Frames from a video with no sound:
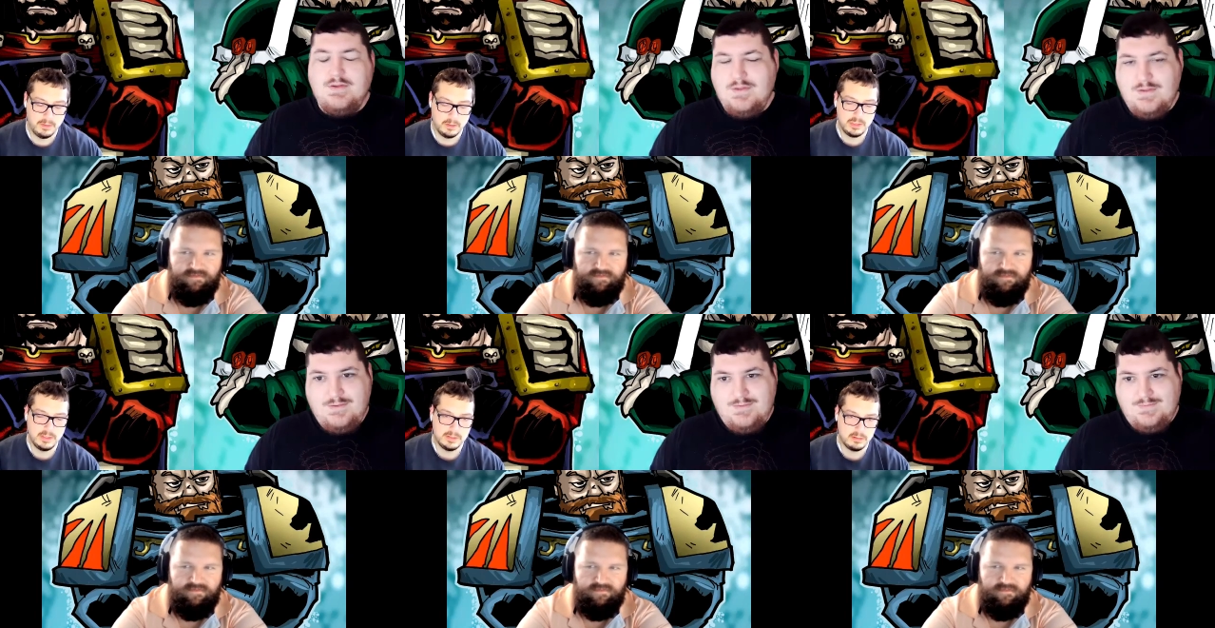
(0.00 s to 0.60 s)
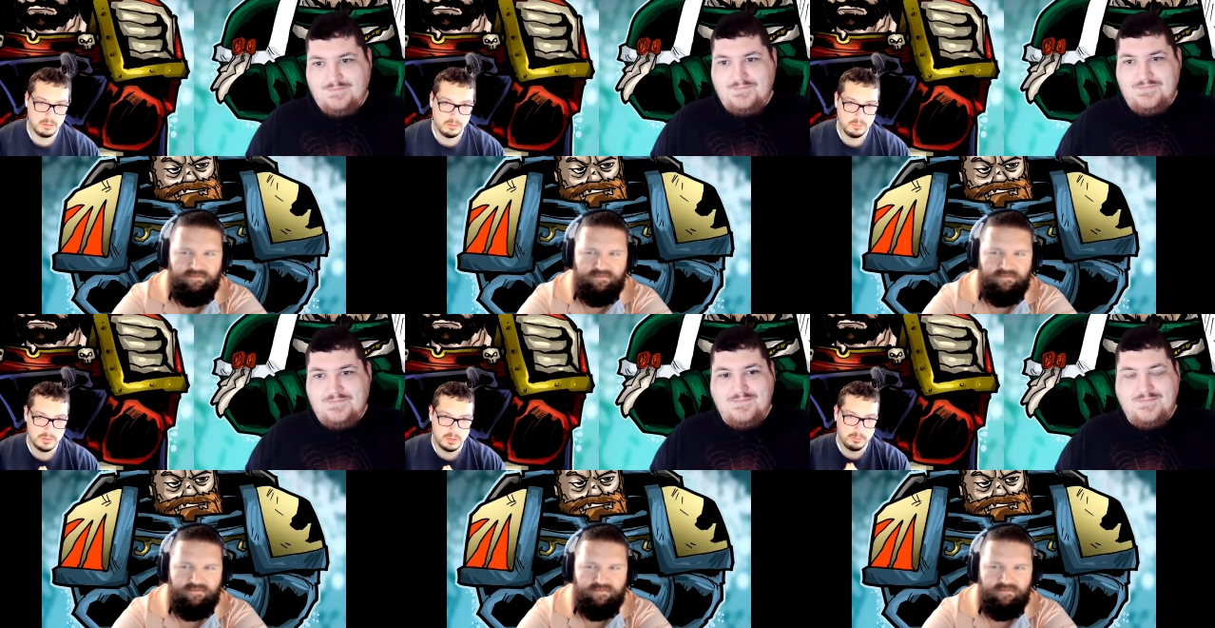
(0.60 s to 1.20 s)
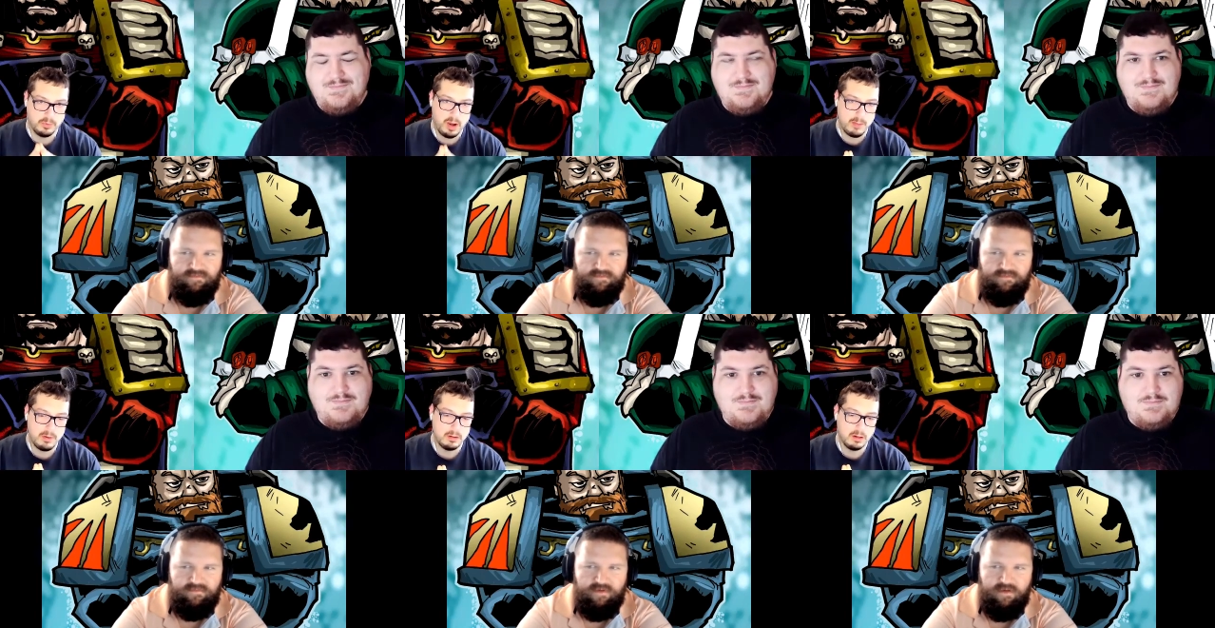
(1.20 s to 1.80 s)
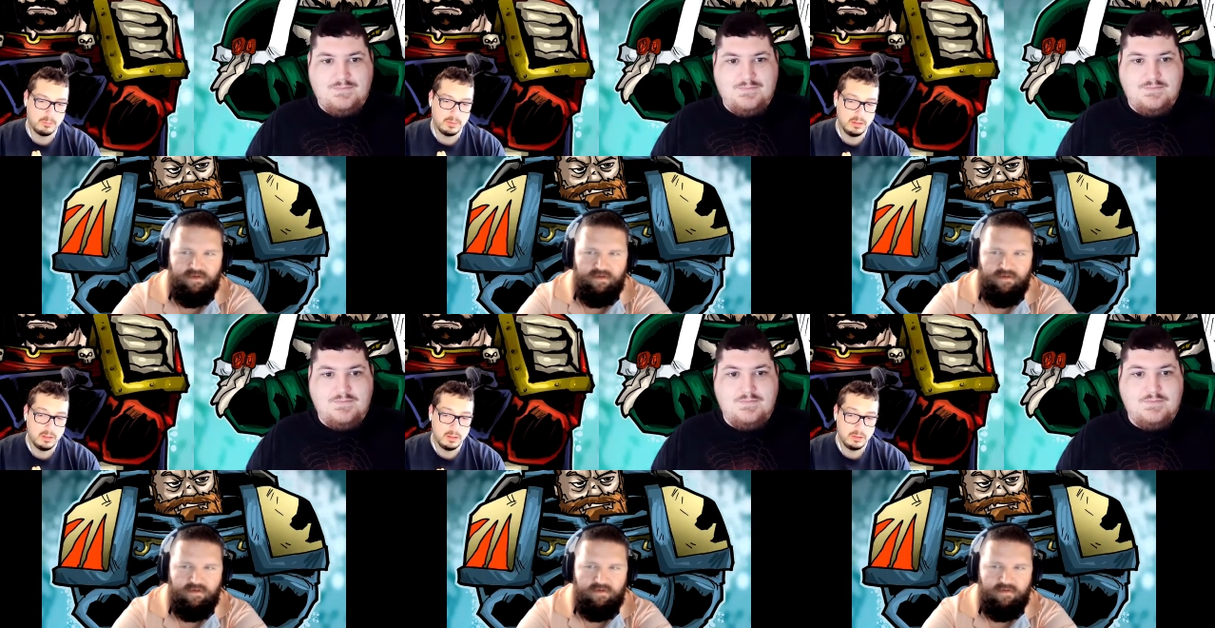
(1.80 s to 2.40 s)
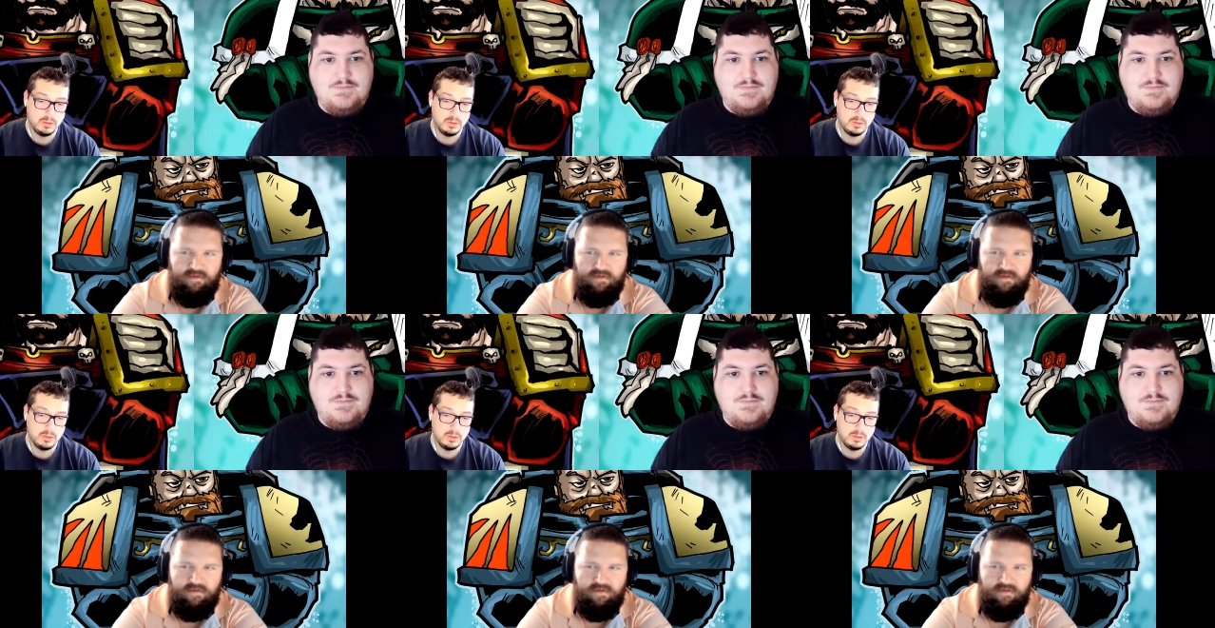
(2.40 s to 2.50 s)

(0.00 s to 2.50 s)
Speaker 1: gene stealer cult was your primary army, you could